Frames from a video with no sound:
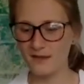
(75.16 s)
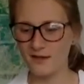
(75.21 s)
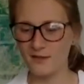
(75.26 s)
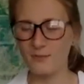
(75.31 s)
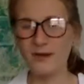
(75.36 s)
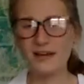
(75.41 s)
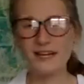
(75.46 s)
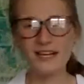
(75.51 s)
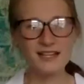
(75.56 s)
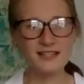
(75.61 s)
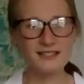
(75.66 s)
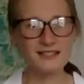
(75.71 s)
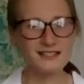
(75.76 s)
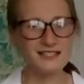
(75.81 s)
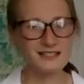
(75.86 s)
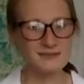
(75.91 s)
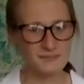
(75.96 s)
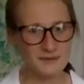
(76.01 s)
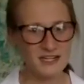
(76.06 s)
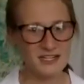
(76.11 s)
when a
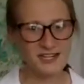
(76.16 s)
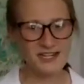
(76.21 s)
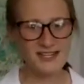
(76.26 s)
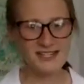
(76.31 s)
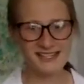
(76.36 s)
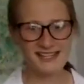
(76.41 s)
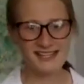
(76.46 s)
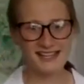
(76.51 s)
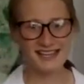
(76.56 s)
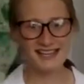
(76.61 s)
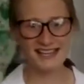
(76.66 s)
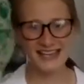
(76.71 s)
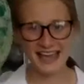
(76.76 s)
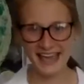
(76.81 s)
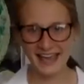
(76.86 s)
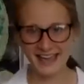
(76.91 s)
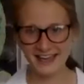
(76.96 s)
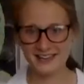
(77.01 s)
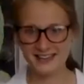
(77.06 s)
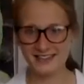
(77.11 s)
species
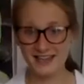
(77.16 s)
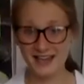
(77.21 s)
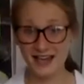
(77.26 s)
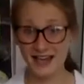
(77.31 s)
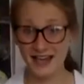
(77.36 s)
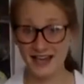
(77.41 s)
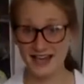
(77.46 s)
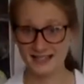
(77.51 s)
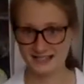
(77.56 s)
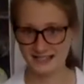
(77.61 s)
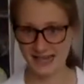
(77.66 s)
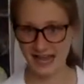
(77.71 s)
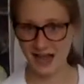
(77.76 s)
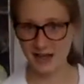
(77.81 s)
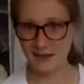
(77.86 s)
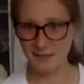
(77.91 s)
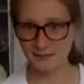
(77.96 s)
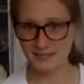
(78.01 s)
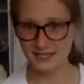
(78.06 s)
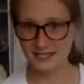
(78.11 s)
can't
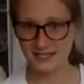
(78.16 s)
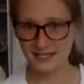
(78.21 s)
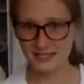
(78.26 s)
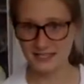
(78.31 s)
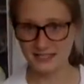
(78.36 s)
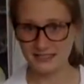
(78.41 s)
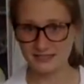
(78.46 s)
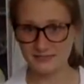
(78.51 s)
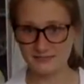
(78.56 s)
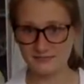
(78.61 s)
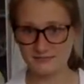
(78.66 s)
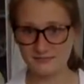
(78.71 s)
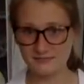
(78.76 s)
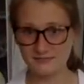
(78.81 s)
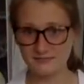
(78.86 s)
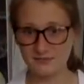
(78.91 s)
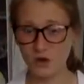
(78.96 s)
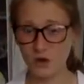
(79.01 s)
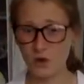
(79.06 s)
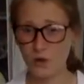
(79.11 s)
adapt,
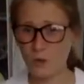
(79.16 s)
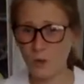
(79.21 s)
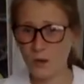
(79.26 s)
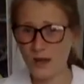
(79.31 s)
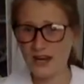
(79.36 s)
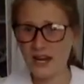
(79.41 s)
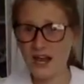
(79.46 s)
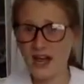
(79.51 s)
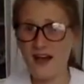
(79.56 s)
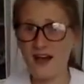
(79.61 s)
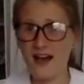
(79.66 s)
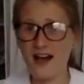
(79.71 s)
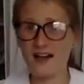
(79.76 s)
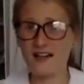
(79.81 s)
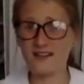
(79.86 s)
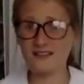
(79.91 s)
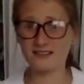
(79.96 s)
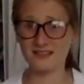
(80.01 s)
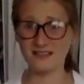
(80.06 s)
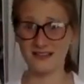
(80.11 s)
when a
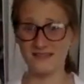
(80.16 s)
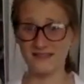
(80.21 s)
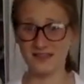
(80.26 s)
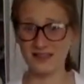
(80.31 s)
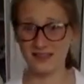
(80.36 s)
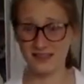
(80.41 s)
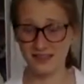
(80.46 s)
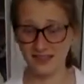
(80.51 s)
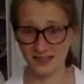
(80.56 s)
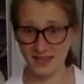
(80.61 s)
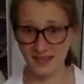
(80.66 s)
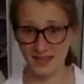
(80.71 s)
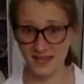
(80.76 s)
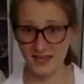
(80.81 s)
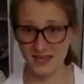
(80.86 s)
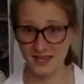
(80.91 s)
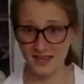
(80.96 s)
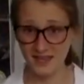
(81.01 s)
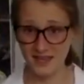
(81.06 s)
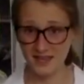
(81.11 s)
living
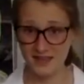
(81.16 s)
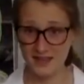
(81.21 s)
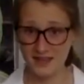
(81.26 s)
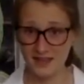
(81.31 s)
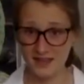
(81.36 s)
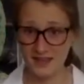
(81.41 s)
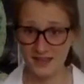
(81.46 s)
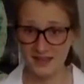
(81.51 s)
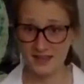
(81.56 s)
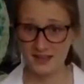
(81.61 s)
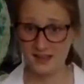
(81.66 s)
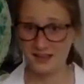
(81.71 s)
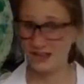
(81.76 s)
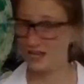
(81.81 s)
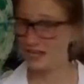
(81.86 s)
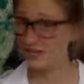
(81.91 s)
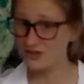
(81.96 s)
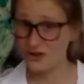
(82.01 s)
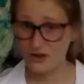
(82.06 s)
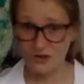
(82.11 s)
thing
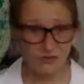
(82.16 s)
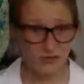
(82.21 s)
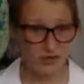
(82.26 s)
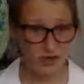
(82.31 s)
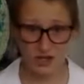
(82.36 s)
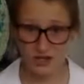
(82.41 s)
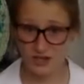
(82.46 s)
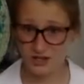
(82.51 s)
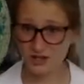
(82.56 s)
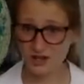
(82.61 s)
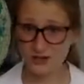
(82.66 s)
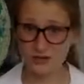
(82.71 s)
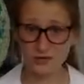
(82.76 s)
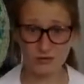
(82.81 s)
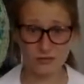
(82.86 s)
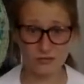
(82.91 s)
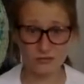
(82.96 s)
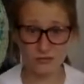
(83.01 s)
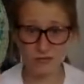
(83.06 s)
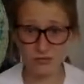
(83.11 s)
can no longer
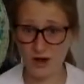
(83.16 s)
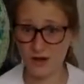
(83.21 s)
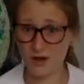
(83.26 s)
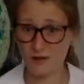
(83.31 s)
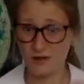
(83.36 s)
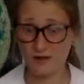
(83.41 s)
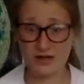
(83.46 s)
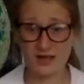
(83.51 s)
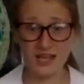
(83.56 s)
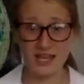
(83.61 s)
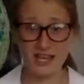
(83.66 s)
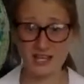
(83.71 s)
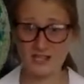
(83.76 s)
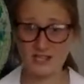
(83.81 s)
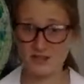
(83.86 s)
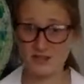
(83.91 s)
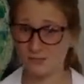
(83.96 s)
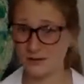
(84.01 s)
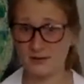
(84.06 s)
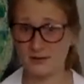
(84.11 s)
grow and
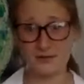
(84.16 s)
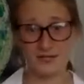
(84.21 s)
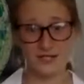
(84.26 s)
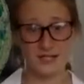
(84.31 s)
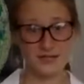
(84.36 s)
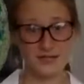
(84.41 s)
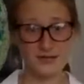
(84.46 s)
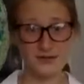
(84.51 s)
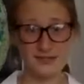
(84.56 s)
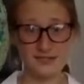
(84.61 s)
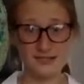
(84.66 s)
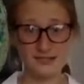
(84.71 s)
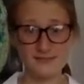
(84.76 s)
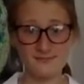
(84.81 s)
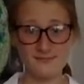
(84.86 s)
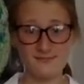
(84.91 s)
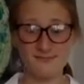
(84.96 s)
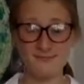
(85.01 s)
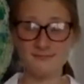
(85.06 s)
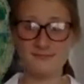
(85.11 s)
reproduce,
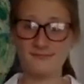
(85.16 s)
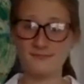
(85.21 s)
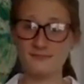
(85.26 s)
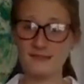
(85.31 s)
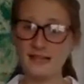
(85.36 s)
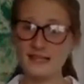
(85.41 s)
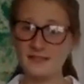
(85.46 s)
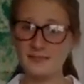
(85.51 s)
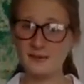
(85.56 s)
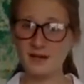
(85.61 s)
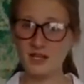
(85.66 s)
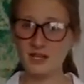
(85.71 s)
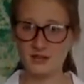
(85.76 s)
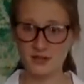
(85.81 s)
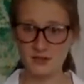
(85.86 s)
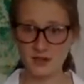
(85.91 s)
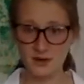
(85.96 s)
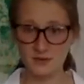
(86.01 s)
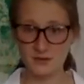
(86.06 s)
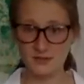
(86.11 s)
that's when it
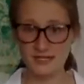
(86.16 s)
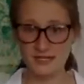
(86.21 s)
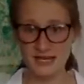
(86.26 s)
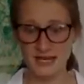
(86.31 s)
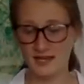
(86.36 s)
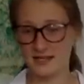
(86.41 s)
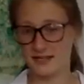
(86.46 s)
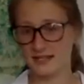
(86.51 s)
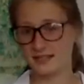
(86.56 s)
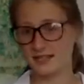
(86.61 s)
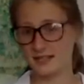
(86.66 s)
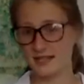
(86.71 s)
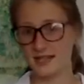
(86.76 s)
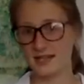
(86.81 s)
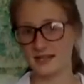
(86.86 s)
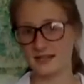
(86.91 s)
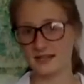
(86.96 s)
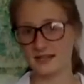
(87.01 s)
goes extinct.